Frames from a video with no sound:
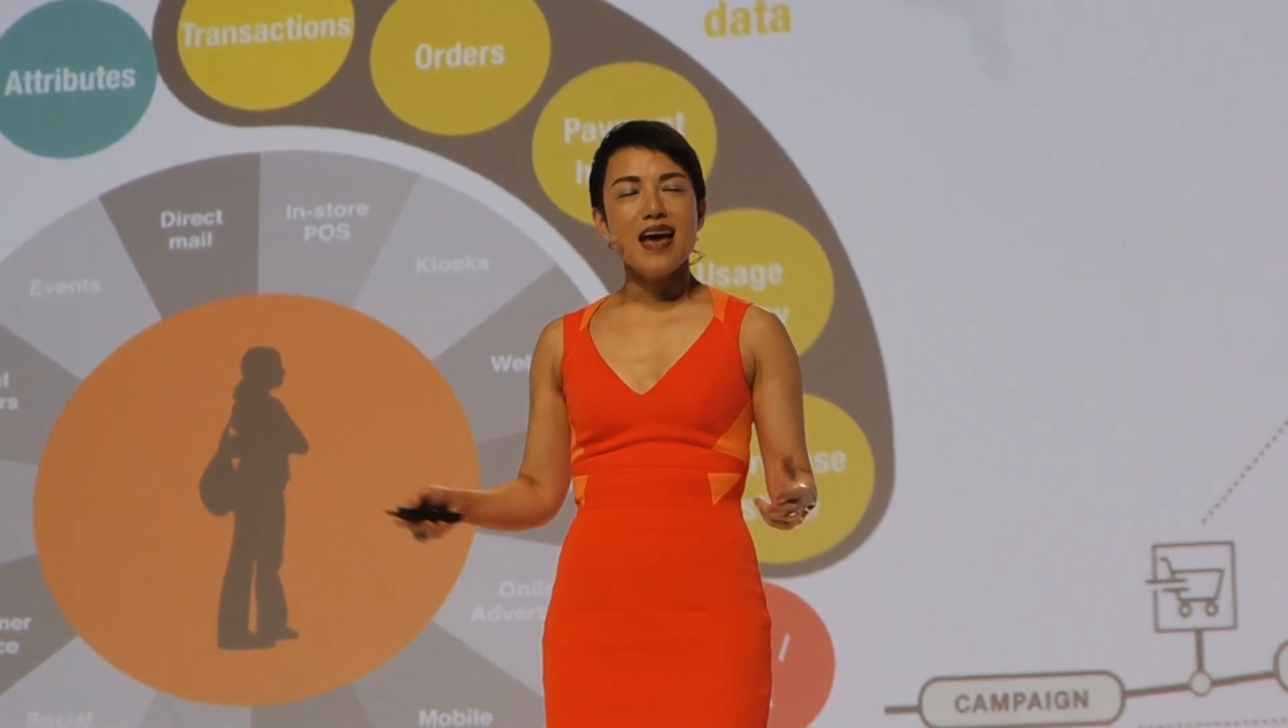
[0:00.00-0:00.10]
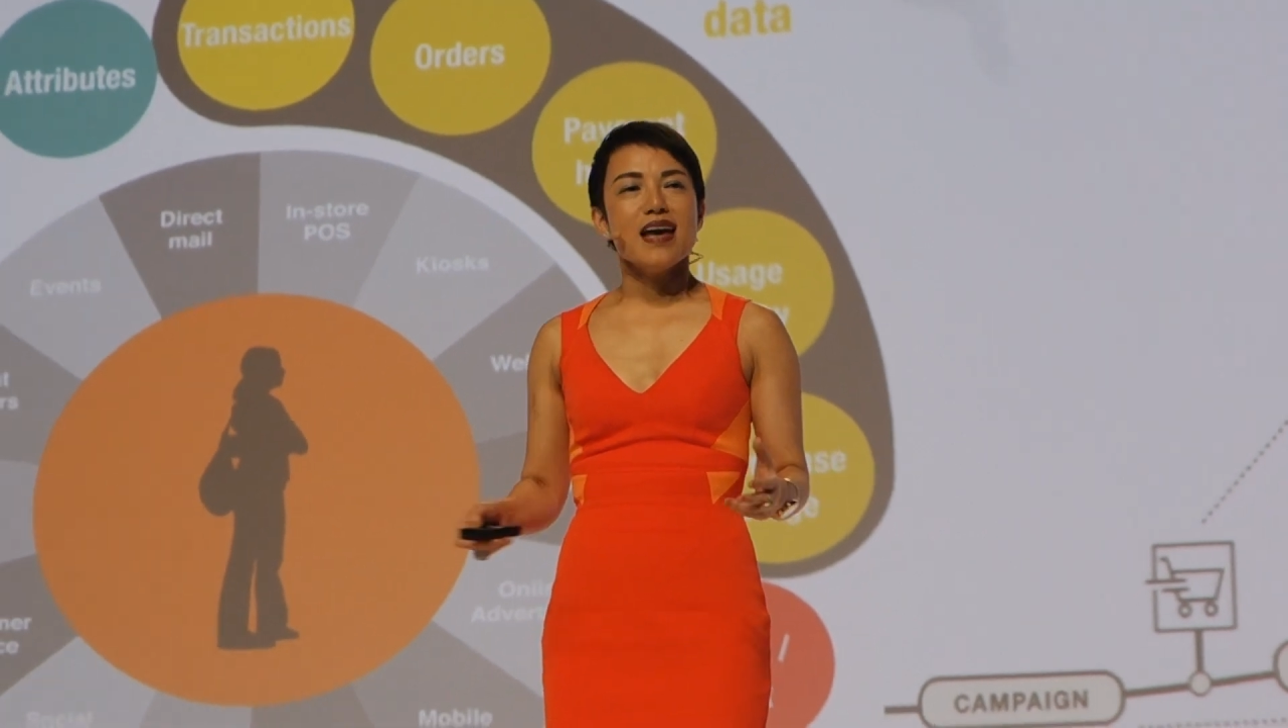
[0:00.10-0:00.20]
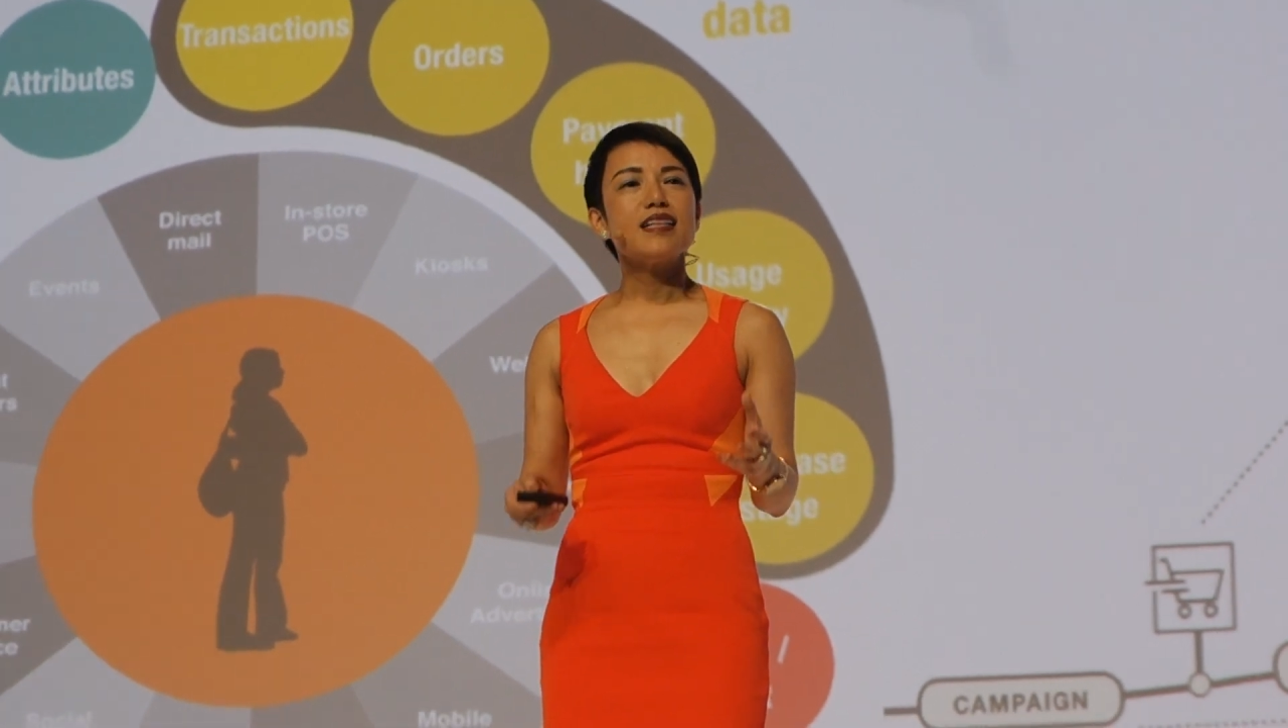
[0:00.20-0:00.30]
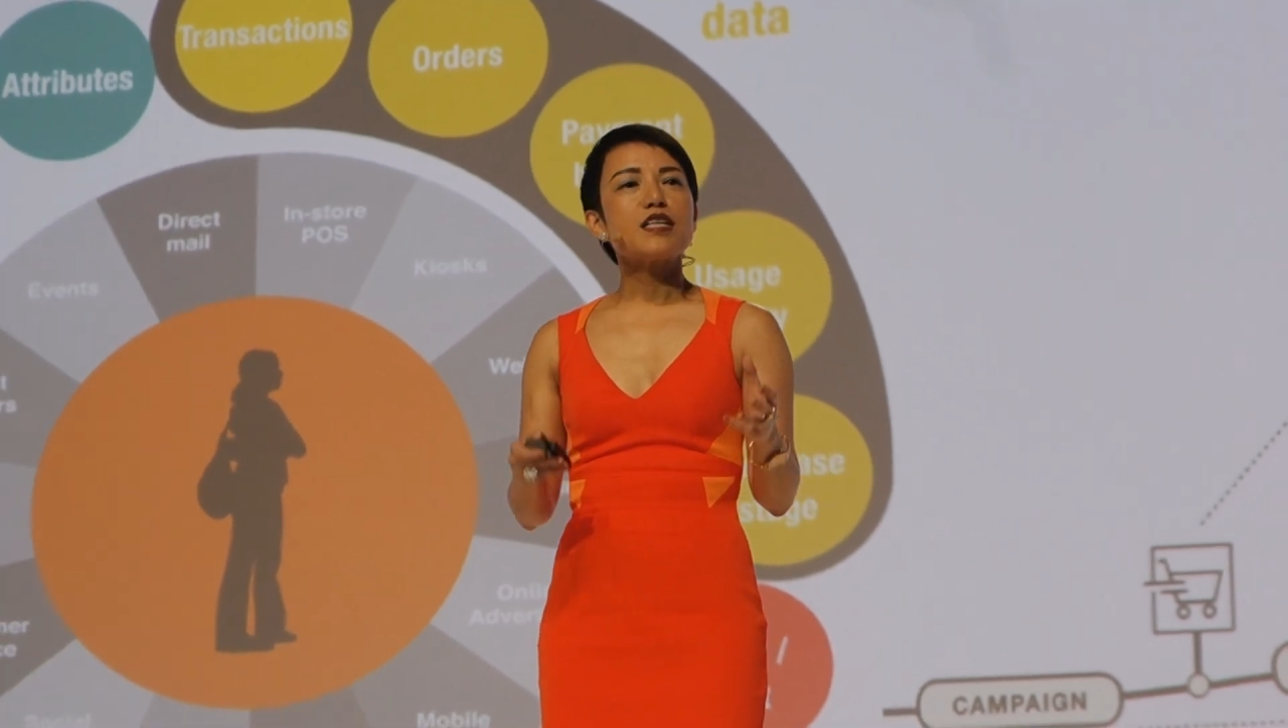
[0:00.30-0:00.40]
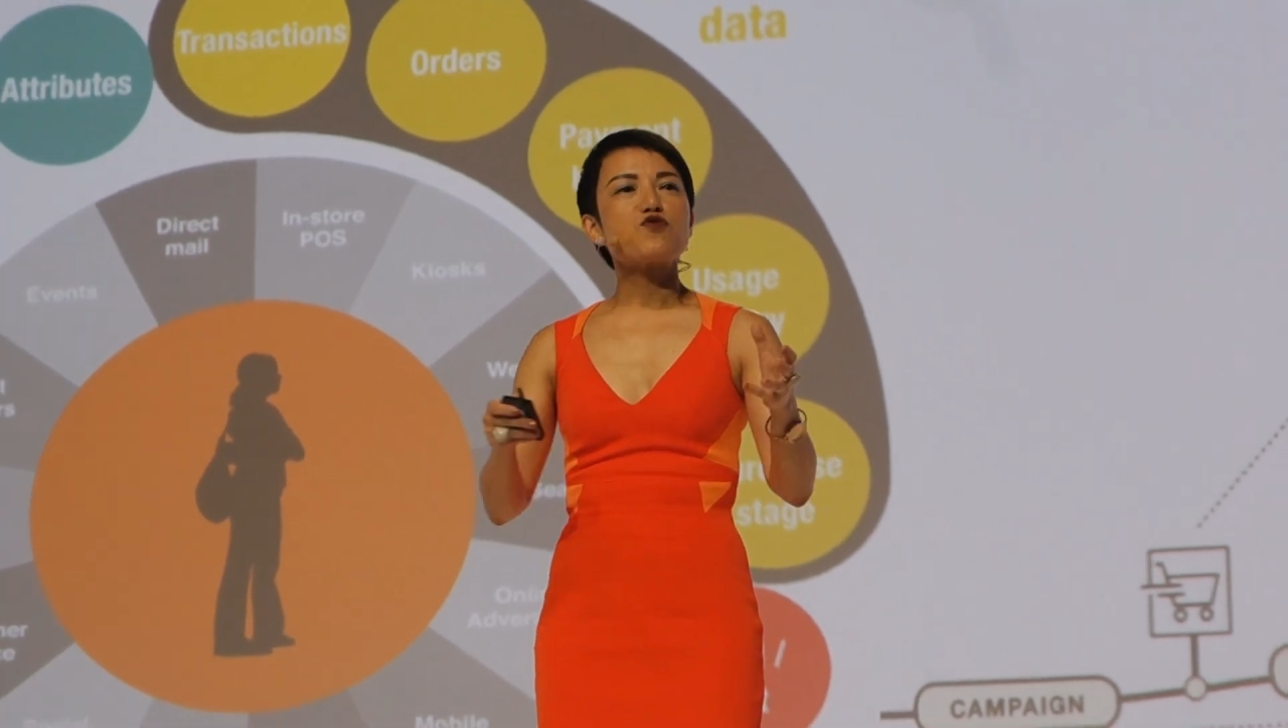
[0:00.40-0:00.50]

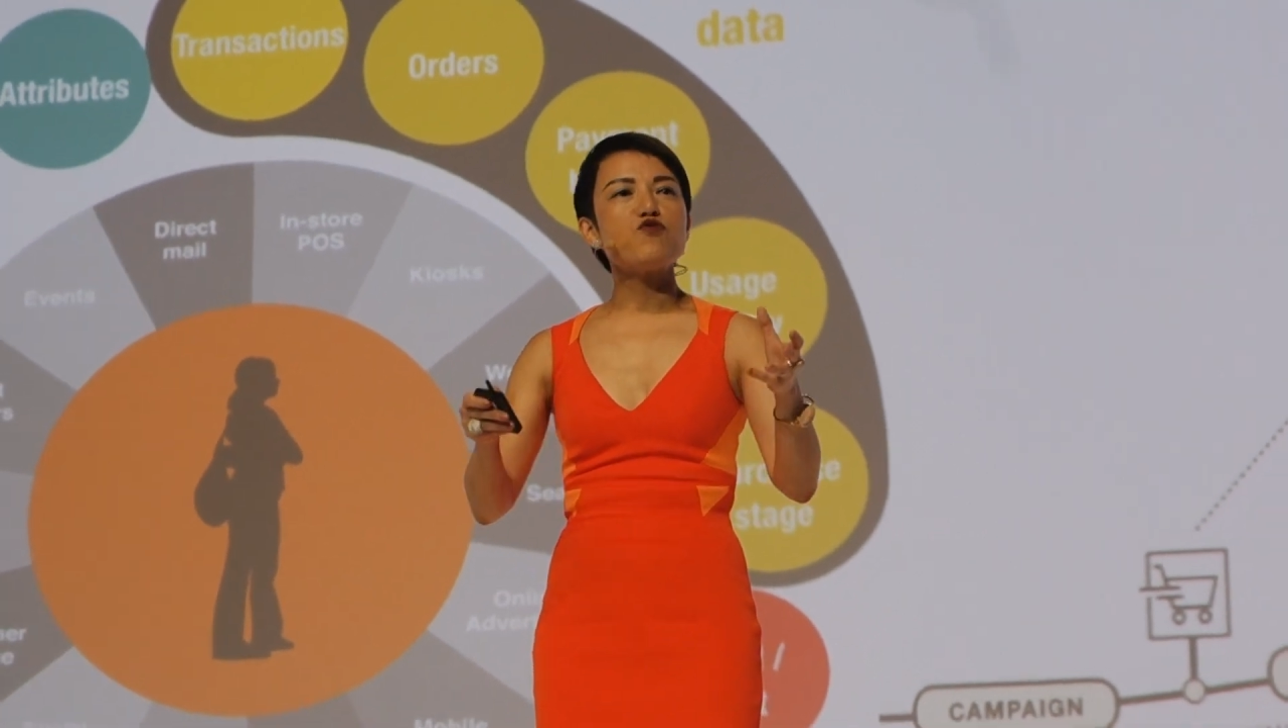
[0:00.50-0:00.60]
It is